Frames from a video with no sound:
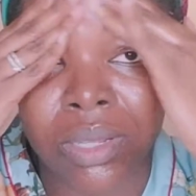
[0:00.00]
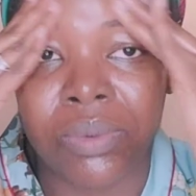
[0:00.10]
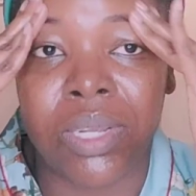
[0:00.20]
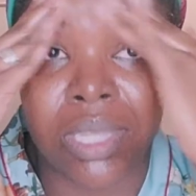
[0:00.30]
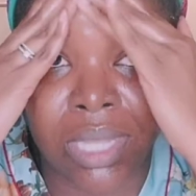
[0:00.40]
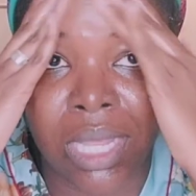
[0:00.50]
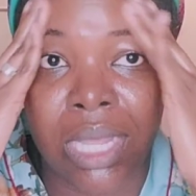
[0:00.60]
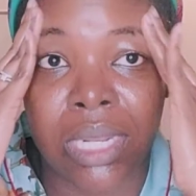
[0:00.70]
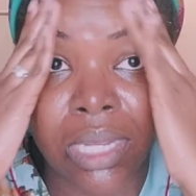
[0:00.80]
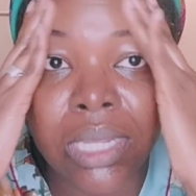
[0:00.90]

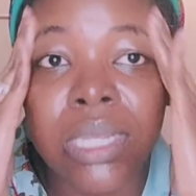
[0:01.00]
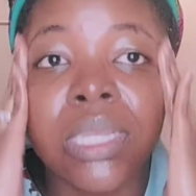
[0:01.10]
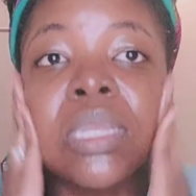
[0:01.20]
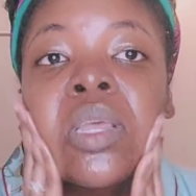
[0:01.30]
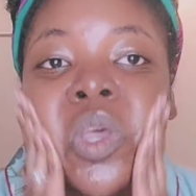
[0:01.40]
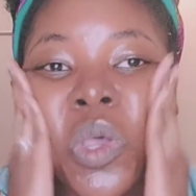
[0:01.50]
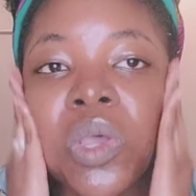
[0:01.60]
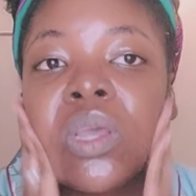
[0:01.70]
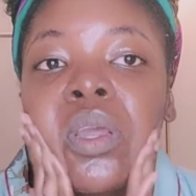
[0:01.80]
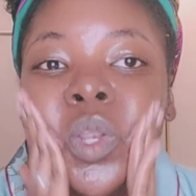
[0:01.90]
Louisiana
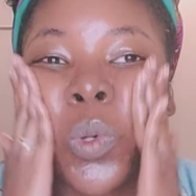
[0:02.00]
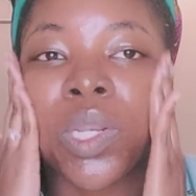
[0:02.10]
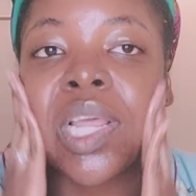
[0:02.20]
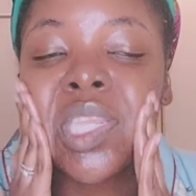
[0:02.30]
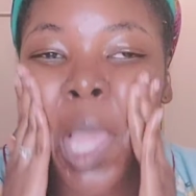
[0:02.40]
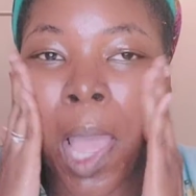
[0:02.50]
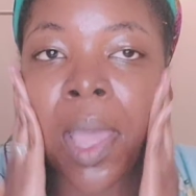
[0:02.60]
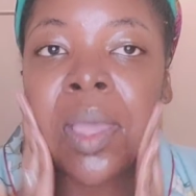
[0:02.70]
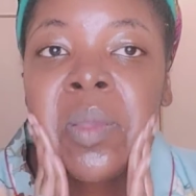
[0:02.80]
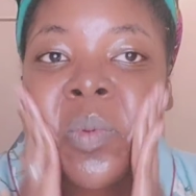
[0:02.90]
during that
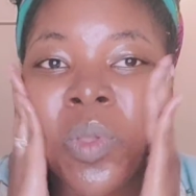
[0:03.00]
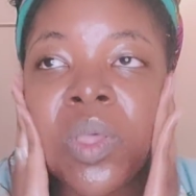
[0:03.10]
time.